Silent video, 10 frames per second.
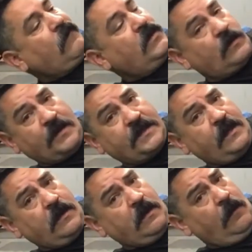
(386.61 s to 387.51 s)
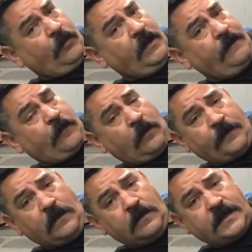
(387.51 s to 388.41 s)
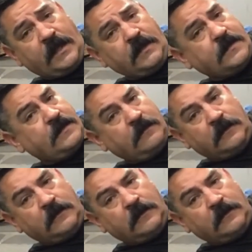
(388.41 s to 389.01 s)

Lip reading: So I'll stay there, I'll breathe it for a few seconds,